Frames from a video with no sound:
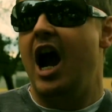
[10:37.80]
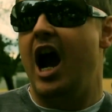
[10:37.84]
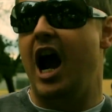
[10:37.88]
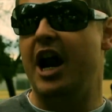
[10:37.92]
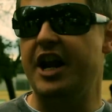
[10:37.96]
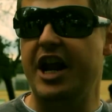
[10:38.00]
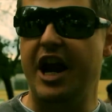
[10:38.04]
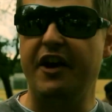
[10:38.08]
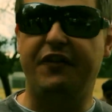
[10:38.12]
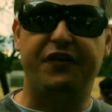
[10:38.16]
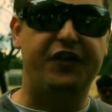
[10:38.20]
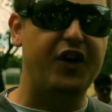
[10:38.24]

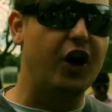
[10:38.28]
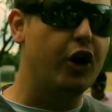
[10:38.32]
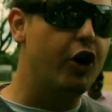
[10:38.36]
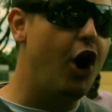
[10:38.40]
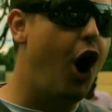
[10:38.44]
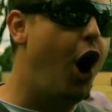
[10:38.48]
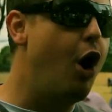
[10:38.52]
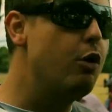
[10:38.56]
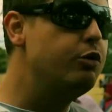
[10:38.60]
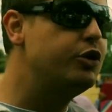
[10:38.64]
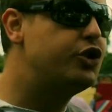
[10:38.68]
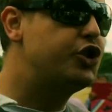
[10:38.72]
And if your
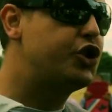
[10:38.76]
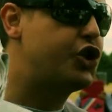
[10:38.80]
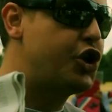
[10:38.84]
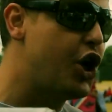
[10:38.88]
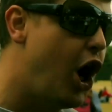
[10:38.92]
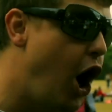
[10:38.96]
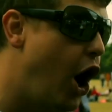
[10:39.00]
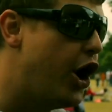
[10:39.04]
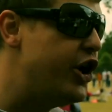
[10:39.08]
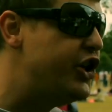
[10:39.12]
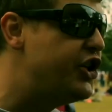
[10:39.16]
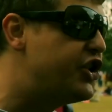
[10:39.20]
own
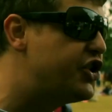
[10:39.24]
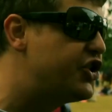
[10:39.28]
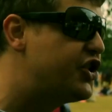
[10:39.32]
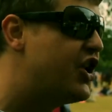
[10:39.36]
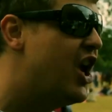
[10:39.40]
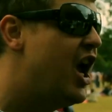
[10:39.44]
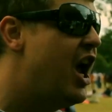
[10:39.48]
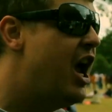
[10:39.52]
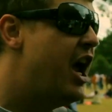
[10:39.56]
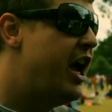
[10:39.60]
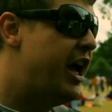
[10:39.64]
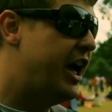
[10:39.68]
choice
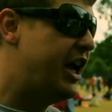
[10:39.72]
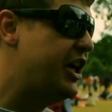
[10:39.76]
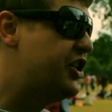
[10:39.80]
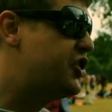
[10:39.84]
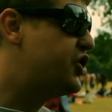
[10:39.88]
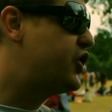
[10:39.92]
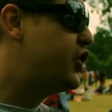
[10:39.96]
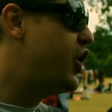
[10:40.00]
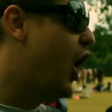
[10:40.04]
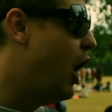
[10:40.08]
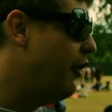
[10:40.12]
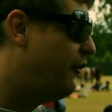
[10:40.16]

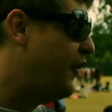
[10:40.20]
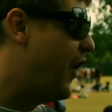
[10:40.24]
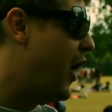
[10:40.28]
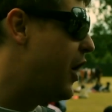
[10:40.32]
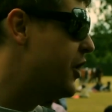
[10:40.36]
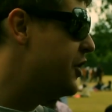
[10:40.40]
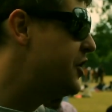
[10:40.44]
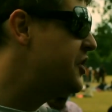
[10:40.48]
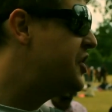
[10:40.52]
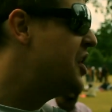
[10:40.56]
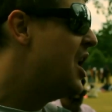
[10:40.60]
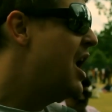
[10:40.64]
is
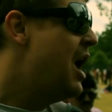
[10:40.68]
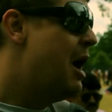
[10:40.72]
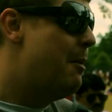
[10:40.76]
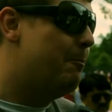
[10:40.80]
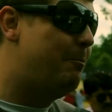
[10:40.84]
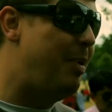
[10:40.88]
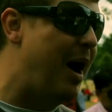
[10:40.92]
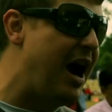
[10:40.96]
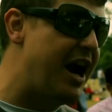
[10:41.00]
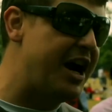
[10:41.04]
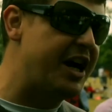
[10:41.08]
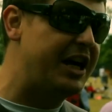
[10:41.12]
governed
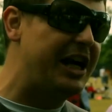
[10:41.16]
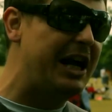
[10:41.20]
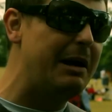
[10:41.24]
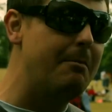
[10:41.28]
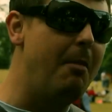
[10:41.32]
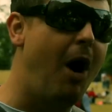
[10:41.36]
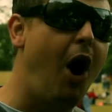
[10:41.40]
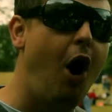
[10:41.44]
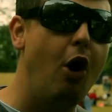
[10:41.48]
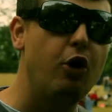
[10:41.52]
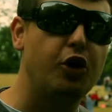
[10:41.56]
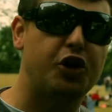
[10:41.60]
by an
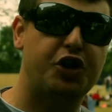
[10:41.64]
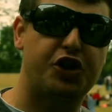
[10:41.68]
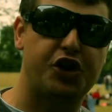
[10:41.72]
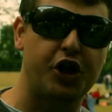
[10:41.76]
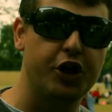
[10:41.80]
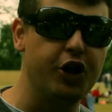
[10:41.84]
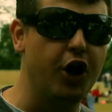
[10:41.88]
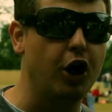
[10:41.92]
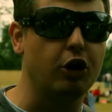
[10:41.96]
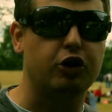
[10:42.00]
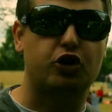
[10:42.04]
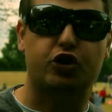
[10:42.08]

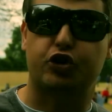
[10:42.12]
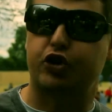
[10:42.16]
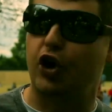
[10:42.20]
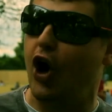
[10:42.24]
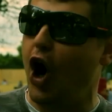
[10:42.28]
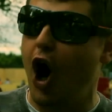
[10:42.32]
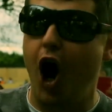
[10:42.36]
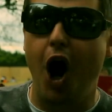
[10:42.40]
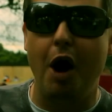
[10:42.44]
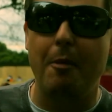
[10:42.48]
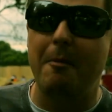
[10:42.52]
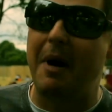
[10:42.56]
emotional
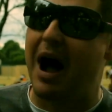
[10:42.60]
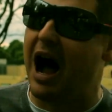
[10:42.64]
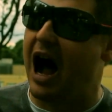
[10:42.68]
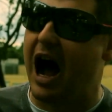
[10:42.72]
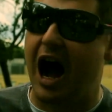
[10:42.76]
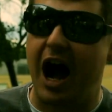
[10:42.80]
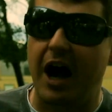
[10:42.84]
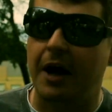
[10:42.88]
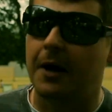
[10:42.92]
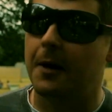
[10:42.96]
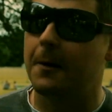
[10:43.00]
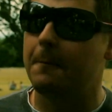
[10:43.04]

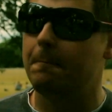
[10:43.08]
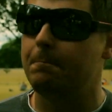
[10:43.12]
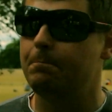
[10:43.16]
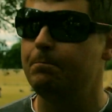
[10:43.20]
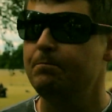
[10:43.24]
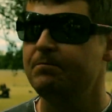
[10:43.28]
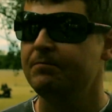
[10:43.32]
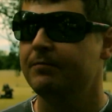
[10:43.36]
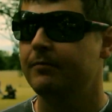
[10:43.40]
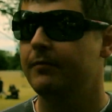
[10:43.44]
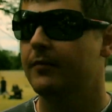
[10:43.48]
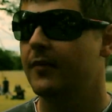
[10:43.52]
trauma,
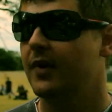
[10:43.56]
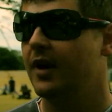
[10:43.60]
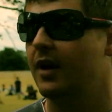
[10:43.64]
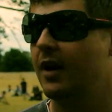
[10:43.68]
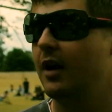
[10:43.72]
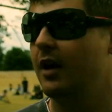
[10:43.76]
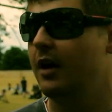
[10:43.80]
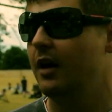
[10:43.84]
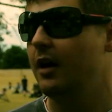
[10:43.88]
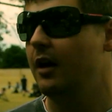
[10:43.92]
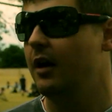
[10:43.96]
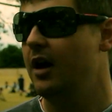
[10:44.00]

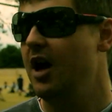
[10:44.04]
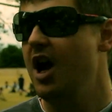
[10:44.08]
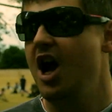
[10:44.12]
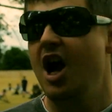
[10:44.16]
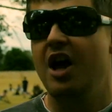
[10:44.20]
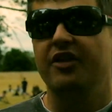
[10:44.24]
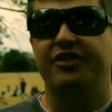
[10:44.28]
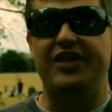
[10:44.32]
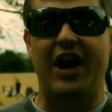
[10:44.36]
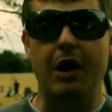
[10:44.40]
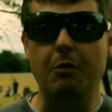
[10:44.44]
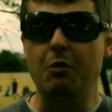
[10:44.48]

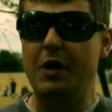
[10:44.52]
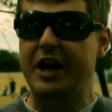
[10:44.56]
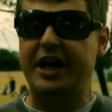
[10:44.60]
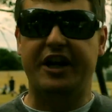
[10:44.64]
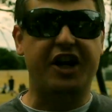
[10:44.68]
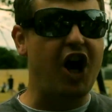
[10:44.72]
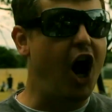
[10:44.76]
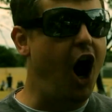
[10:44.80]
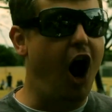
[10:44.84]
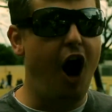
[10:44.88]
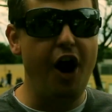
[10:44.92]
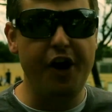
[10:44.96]
then we
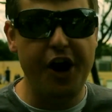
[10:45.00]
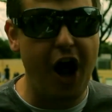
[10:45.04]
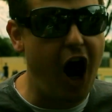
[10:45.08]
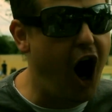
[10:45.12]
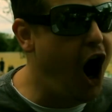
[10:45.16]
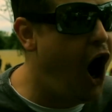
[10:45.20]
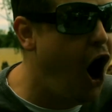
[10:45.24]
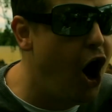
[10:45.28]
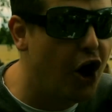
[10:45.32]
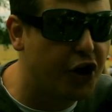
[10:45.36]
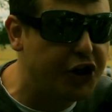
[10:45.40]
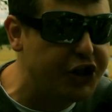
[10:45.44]
can't
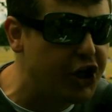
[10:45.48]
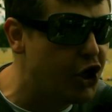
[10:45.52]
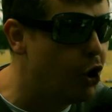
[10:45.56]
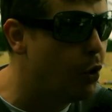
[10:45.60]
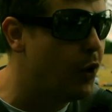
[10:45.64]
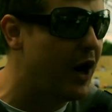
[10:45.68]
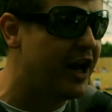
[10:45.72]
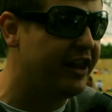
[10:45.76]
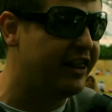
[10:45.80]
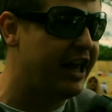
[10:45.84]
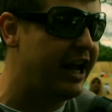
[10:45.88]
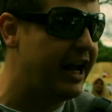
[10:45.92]
argue
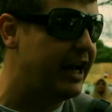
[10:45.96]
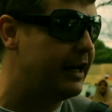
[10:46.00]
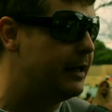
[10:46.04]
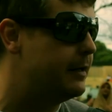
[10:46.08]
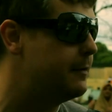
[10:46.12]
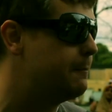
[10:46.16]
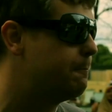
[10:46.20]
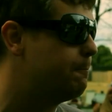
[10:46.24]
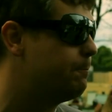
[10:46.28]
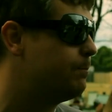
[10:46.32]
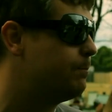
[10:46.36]
with it.